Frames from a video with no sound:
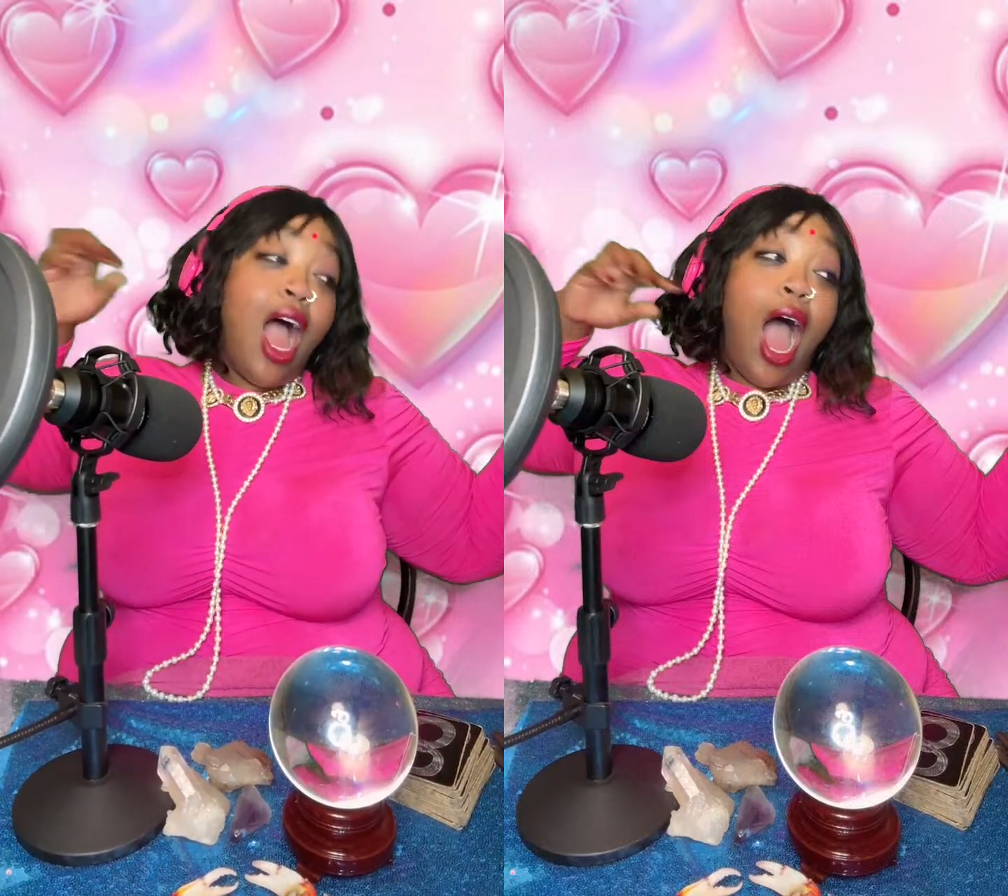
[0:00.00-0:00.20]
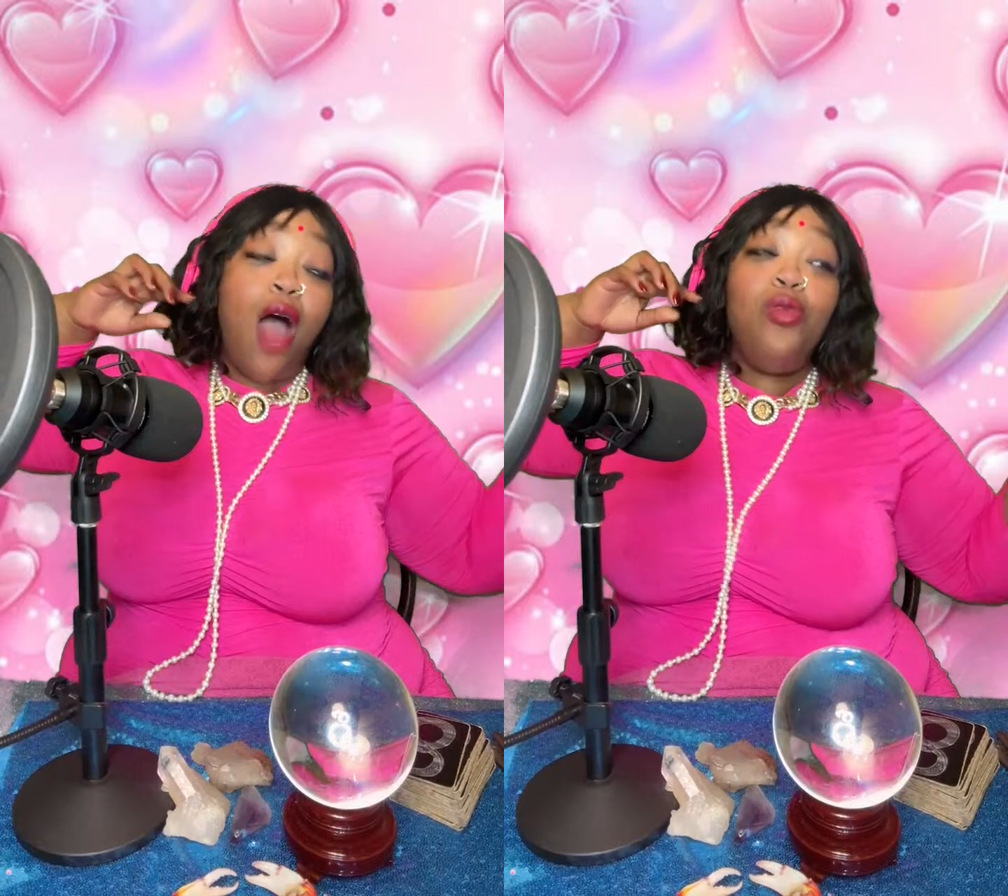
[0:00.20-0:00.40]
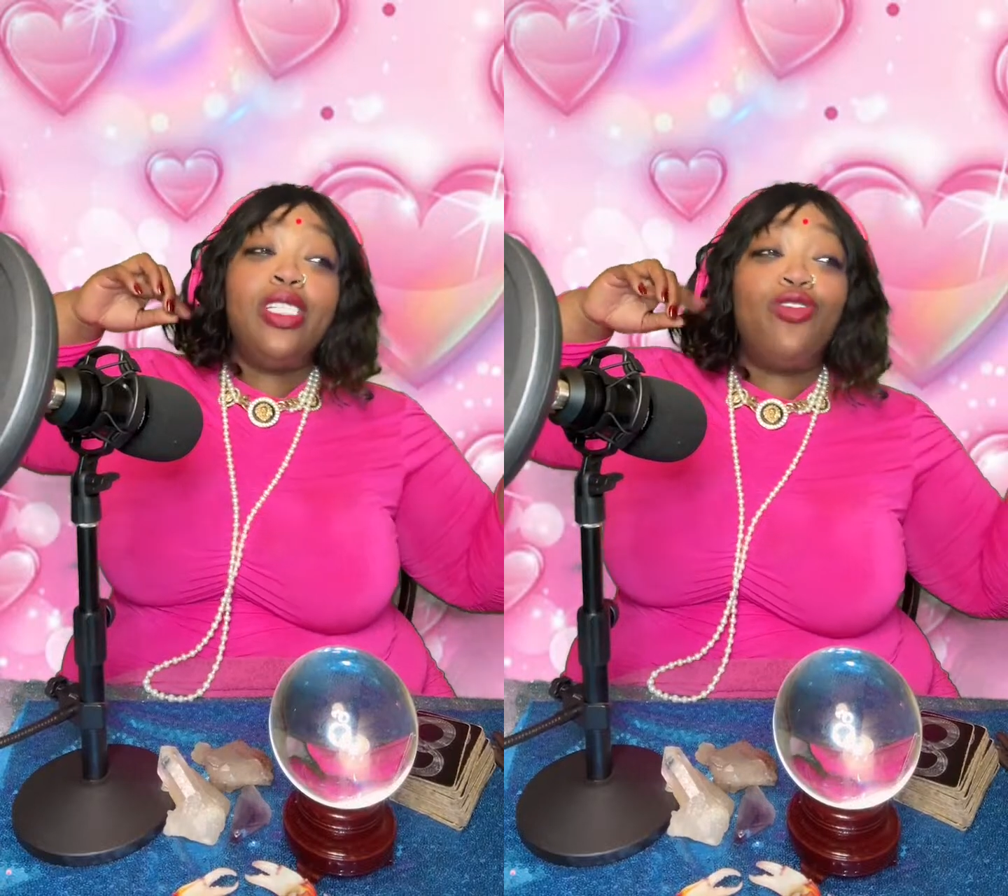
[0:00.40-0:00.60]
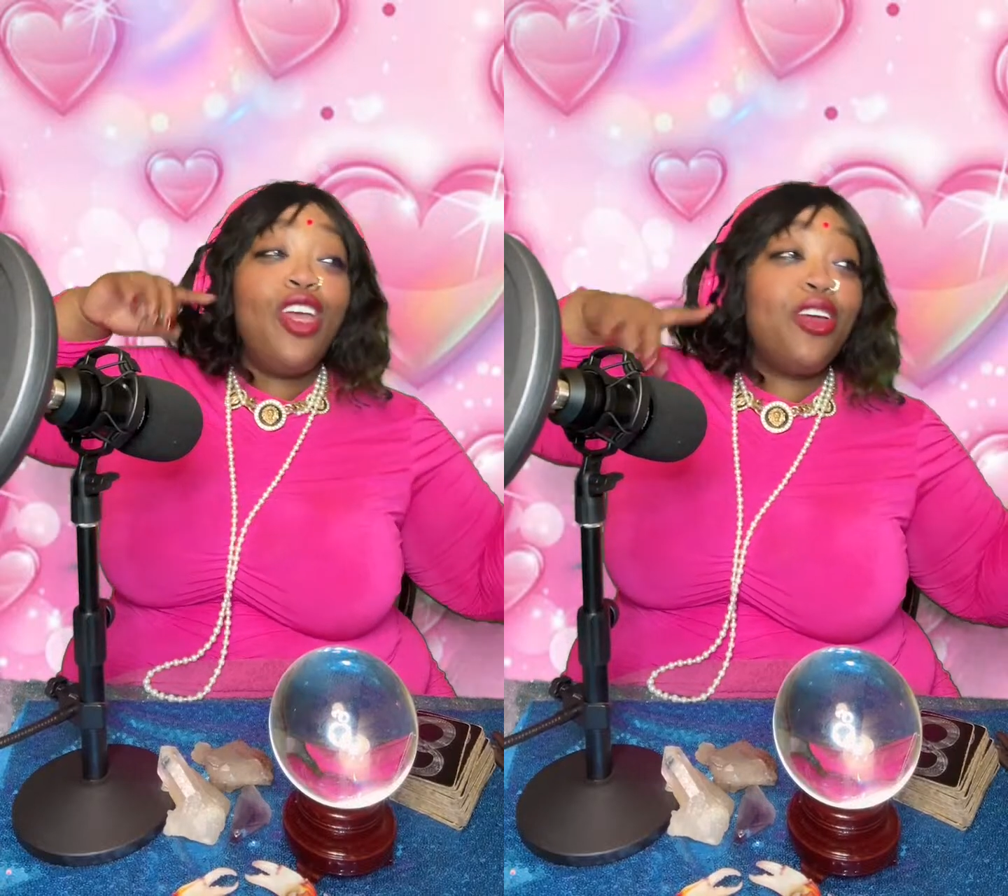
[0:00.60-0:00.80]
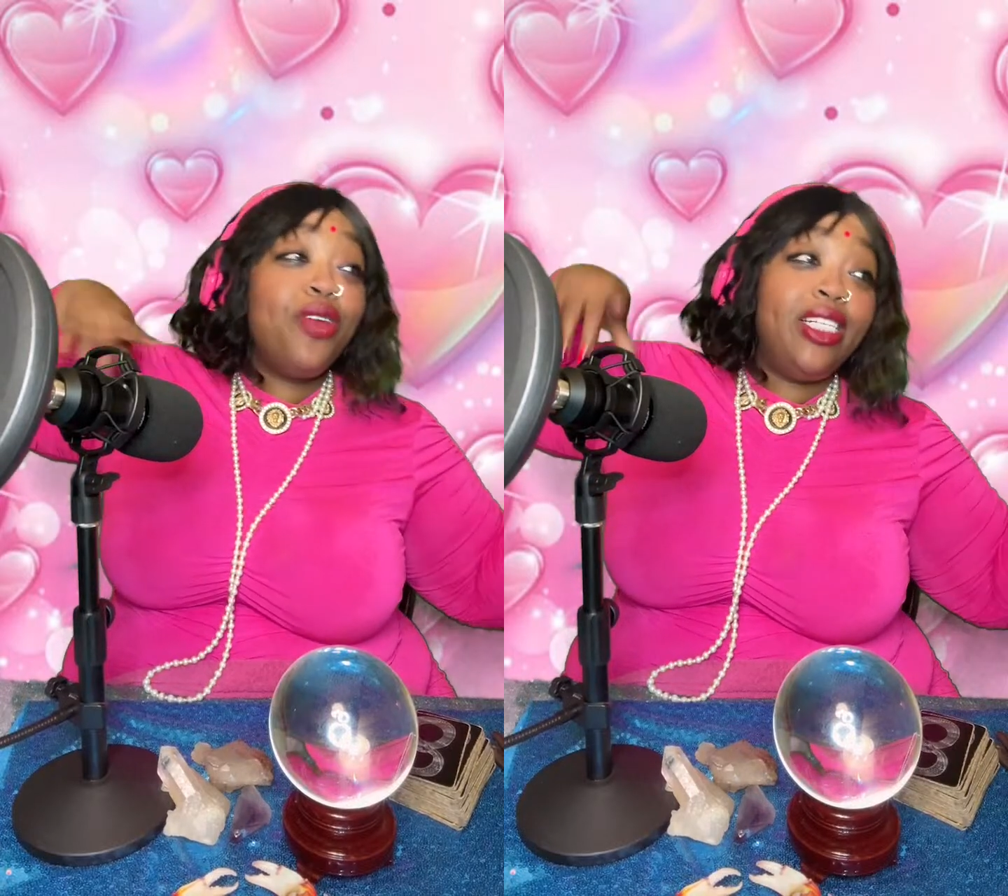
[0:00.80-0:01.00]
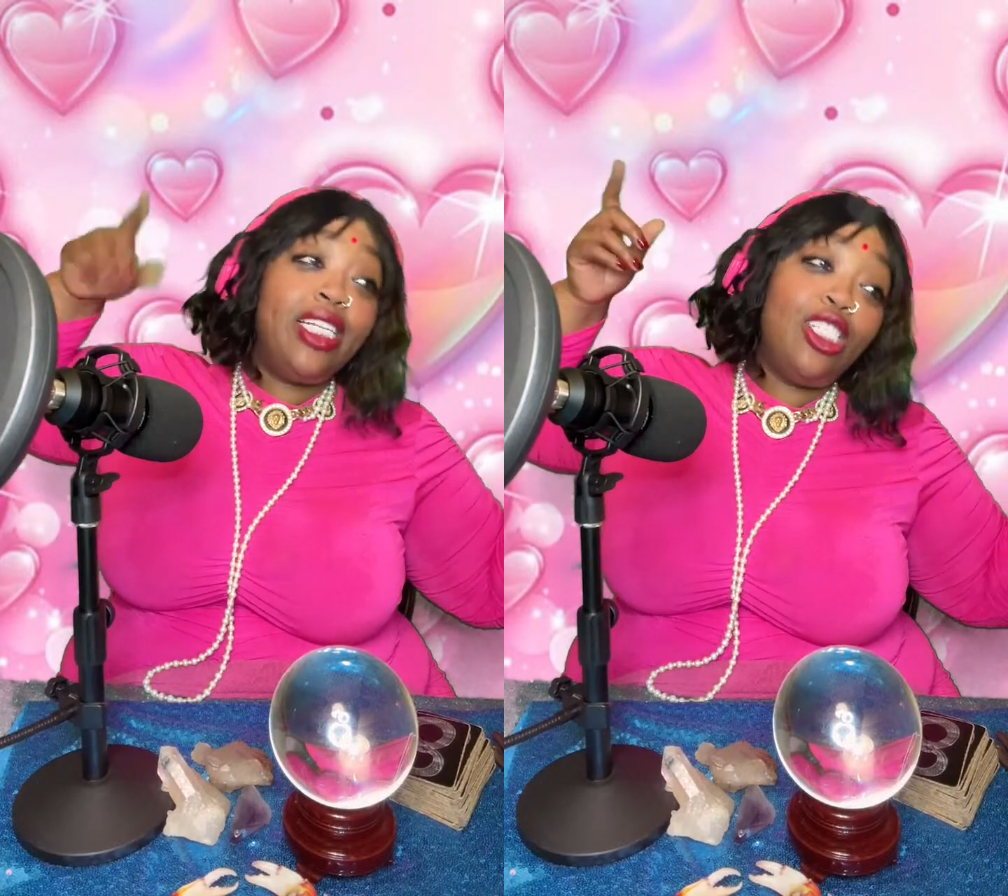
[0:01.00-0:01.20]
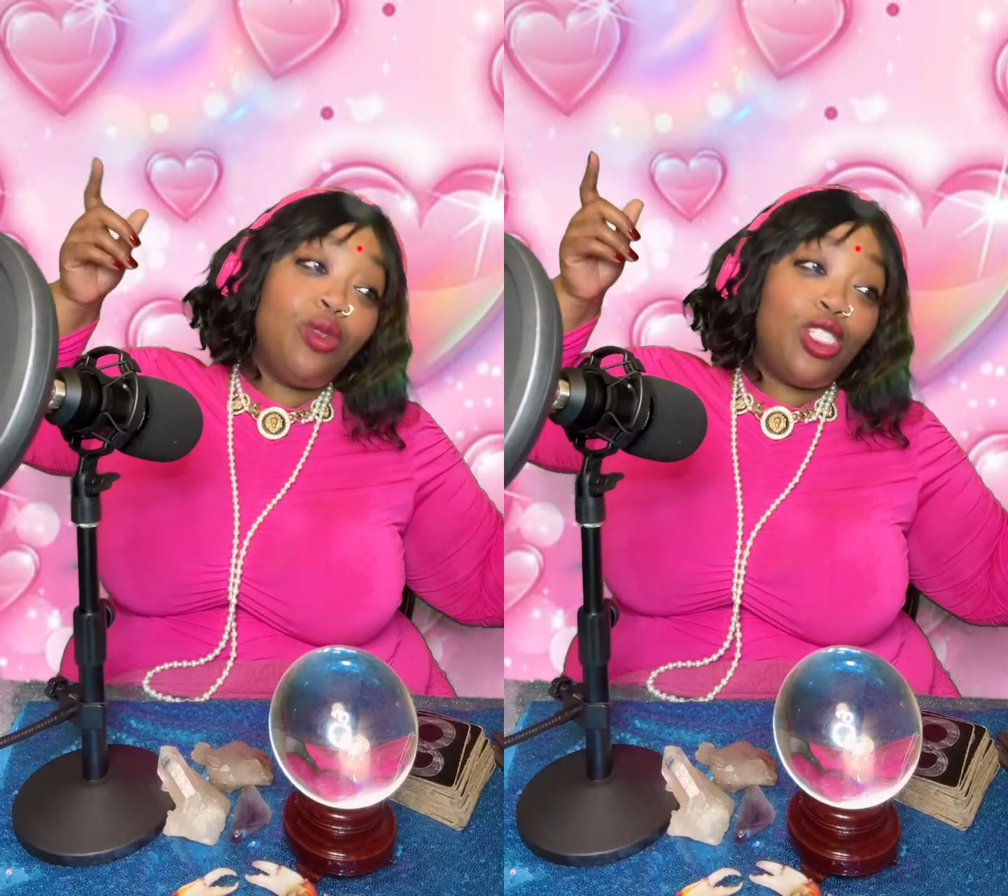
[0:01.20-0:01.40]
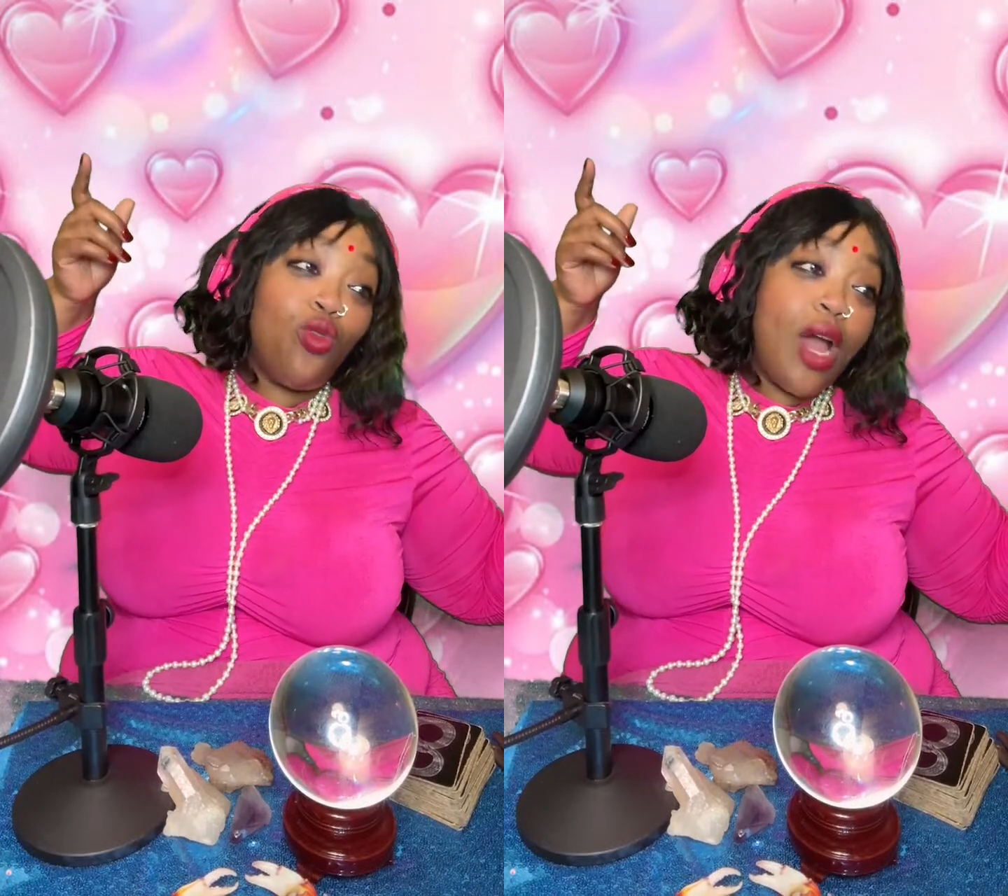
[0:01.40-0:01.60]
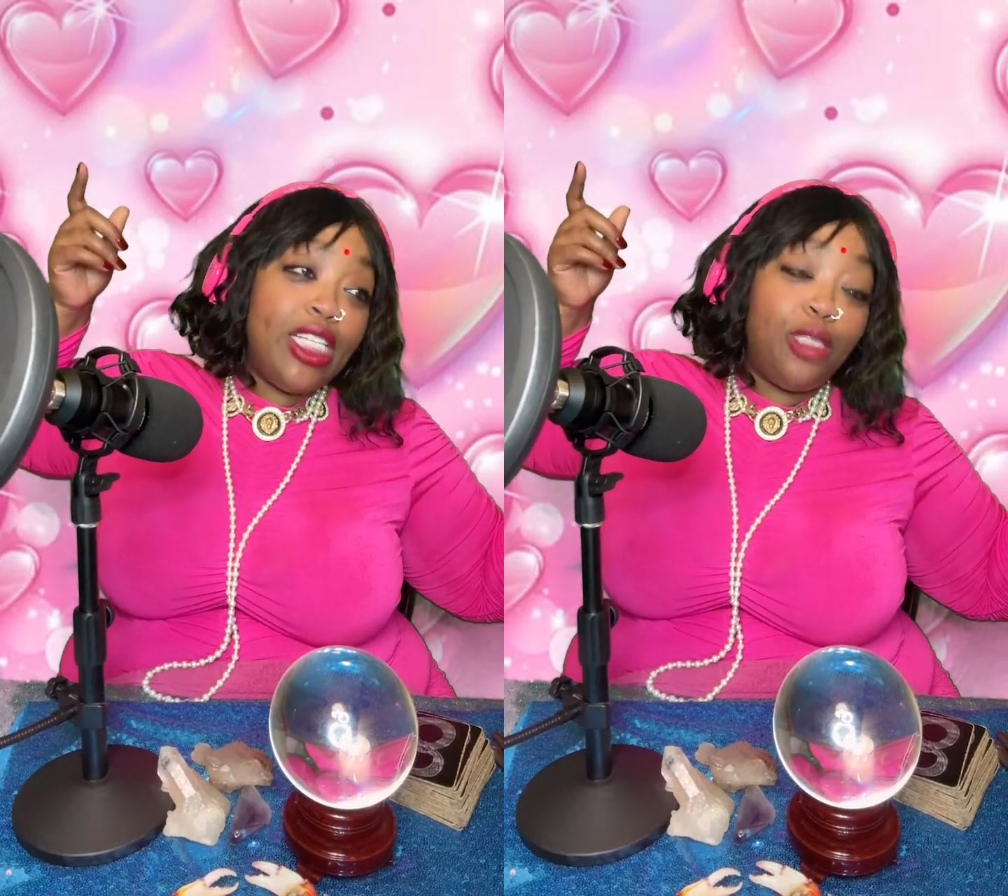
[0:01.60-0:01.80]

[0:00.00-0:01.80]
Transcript: I was figuring this was the way